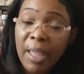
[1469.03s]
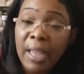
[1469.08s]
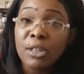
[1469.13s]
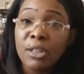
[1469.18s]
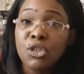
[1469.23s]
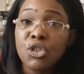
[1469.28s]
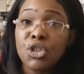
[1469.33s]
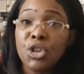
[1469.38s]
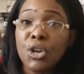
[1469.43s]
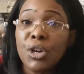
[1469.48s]

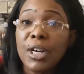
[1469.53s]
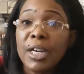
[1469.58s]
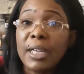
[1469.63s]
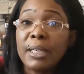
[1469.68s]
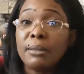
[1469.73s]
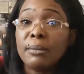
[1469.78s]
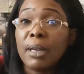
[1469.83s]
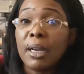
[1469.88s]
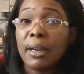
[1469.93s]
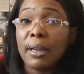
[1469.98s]

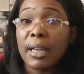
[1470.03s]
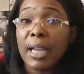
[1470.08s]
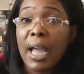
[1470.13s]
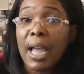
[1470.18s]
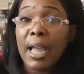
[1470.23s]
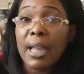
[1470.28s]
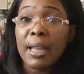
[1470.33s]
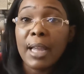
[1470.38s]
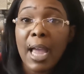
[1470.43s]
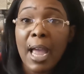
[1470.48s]
enjoy,
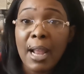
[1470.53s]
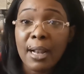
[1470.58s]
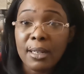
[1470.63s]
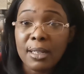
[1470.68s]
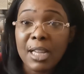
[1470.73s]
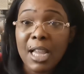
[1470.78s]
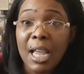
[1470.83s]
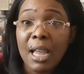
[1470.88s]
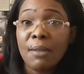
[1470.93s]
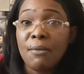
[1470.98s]
okay,
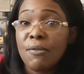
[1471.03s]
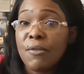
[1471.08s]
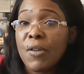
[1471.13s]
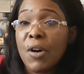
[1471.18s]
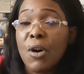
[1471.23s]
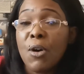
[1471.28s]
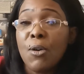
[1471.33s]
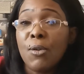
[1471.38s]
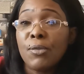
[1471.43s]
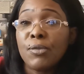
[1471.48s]
and get
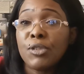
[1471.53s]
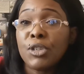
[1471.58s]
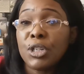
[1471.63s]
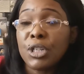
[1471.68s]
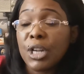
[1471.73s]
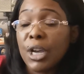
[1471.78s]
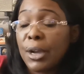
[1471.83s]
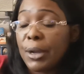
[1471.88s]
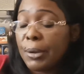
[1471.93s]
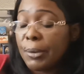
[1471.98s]
involved,
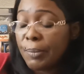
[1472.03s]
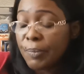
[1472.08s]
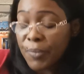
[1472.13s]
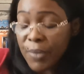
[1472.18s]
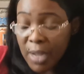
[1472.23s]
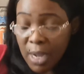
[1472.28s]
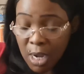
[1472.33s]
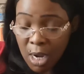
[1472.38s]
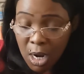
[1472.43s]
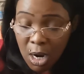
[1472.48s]
you know.
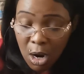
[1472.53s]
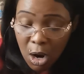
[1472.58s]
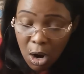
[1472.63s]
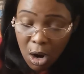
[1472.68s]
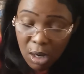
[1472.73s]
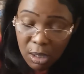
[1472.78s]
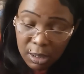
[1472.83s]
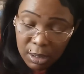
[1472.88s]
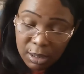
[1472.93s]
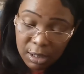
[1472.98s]

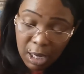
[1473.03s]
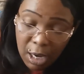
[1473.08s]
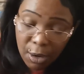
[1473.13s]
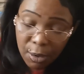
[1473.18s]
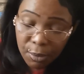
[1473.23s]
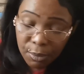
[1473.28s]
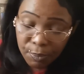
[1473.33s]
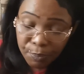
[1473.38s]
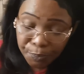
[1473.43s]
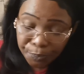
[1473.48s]

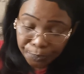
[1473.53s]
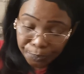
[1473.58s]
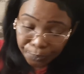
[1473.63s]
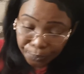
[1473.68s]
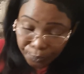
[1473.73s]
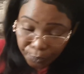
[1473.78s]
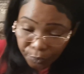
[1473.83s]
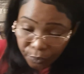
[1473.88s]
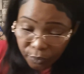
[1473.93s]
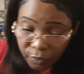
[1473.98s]
So
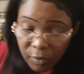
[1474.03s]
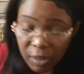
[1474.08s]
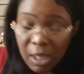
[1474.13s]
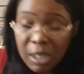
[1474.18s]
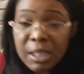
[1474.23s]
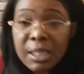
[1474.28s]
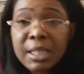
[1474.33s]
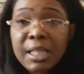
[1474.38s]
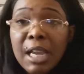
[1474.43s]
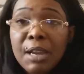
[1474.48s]

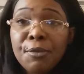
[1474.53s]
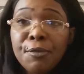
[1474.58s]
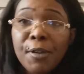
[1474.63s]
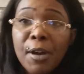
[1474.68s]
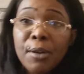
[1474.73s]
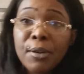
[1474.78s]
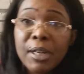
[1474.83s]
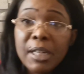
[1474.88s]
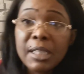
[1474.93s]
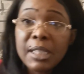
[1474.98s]
stay
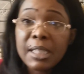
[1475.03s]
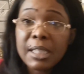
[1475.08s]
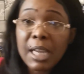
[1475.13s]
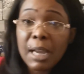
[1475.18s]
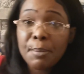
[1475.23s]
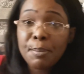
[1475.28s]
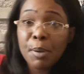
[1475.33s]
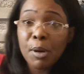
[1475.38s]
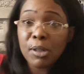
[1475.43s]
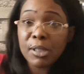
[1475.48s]
focused,
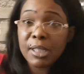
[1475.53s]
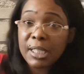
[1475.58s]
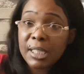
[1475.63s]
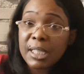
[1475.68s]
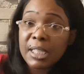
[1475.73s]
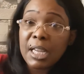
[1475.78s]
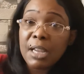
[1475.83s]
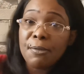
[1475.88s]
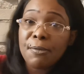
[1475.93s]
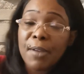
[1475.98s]
stay
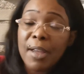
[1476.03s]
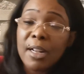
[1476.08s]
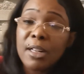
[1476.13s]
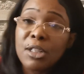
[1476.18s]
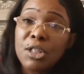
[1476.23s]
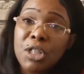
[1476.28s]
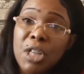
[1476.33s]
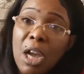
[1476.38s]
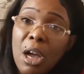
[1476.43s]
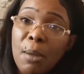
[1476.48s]
positive,
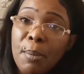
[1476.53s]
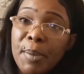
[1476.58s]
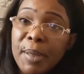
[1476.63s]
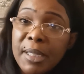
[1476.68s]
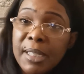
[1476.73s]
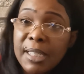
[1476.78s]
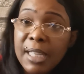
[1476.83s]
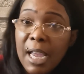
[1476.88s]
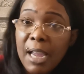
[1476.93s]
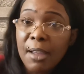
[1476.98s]
and y'all be
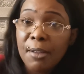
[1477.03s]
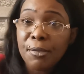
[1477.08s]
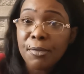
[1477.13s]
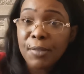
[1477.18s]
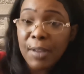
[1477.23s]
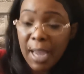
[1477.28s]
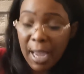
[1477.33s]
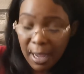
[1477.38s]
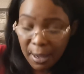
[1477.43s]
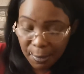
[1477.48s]
safe,
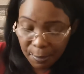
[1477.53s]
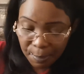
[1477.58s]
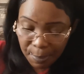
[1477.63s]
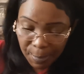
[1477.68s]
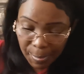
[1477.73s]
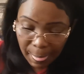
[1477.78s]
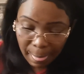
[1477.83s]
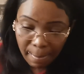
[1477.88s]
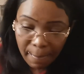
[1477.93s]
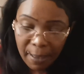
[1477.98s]
yeah?
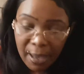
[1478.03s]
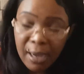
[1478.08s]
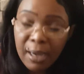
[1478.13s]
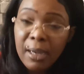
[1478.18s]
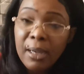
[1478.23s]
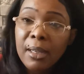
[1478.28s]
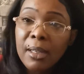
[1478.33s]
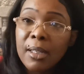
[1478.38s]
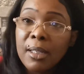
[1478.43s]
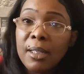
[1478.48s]

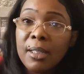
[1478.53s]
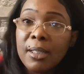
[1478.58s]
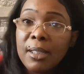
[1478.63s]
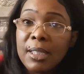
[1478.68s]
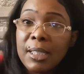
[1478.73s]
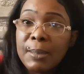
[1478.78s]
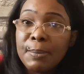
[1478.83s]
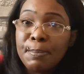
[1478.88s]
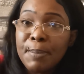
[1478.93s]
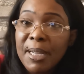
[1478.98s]

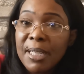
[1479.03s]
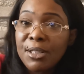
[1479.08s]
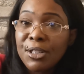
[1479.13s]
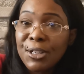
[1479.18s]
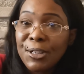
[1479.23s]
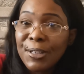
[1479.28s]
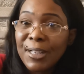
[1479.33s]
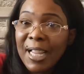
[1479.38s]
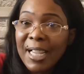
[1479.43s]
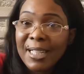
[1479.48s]
Speak
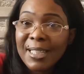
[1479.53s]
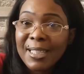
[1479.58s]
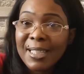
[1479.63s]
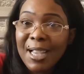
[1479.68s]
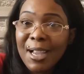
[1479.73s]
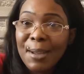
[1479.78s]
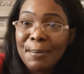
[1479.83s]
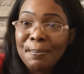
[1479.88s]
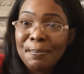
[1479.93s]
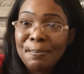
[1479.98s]
to you next
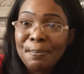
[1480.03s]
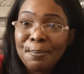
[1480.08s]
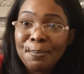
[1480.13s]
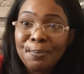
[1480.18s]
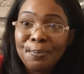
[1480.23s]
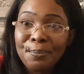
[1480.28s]
time.